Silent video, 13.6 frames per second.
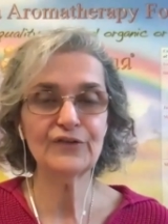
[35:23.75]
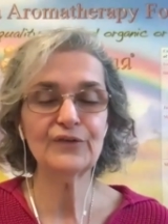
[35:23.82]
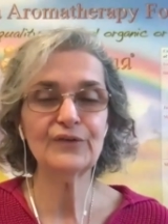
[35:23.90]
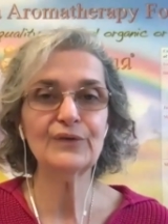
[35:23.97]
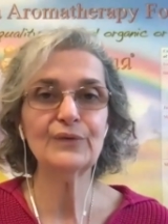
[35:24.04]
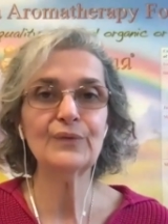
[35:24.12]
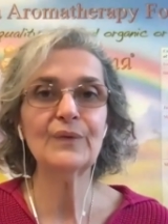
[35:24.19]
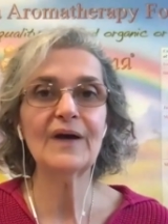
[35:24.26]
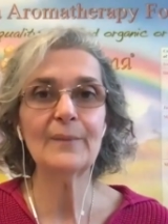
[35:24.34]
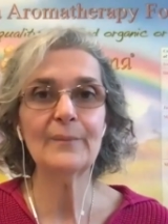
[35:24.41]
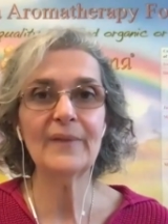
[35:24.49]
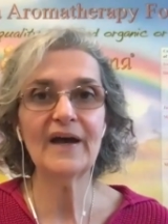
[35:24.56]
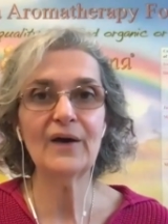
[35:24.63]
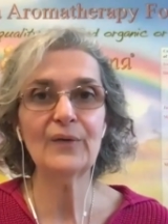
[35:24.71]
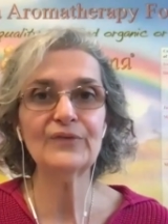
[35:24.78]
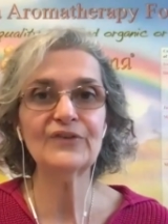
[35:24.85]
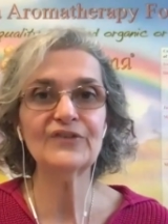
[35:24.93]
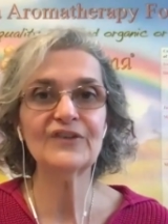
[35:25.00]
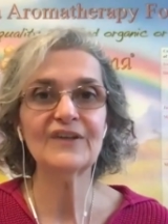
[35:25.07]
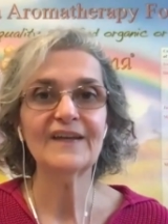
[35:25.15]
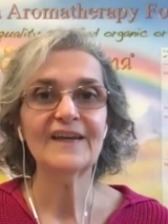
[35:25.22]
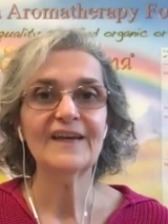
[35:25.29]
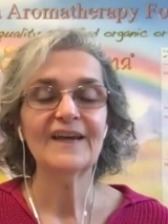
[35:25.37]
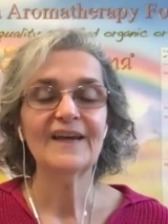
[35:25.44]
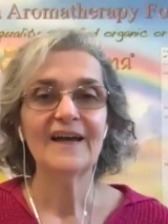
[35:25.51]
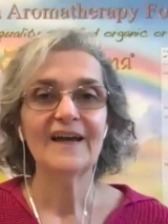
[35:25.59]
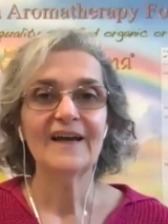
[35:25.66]
to you about
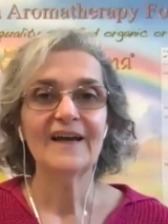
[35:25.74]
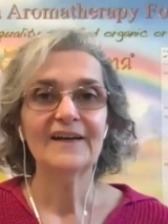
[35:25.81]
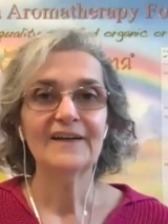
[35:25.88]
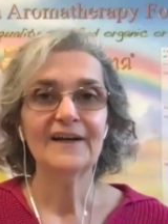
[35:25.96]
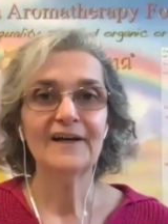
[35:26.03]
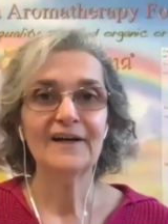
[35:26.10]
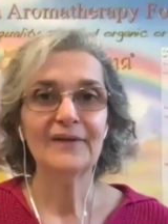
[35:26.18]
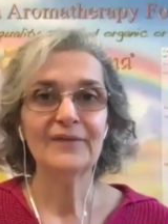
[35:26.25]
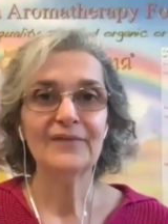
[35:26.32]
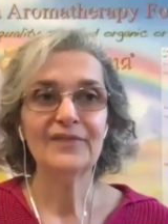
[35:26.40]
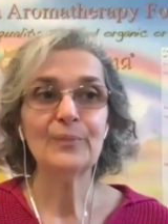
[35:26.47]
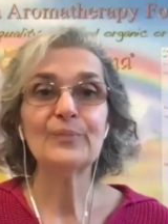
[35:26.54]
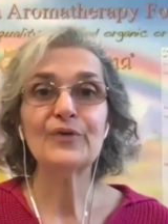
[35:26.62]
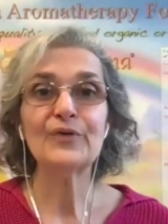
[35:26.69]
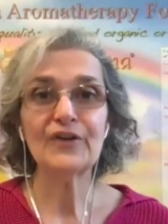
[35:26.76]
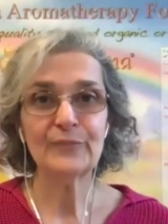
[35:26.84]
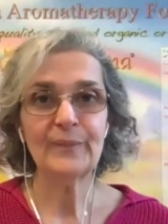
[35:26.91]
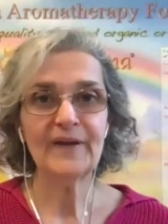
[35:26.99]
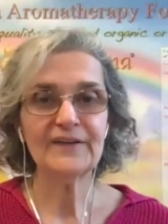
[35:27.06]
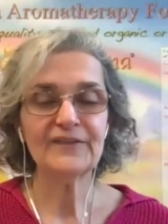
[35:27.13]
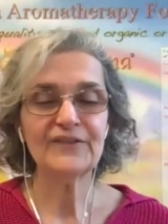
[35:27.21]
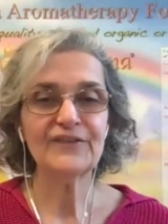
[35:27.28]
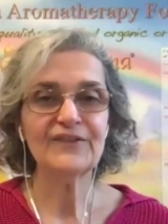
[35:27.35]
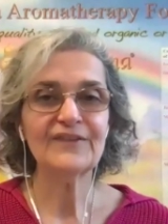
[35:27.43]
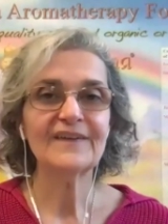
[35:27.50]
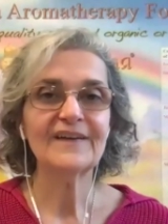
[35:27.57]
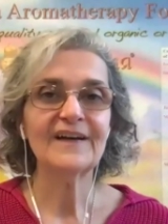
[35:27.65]
the
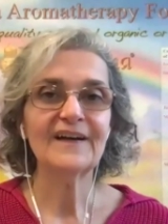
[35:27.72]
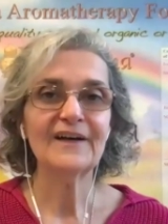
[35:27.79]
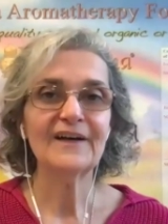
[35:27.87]
prospects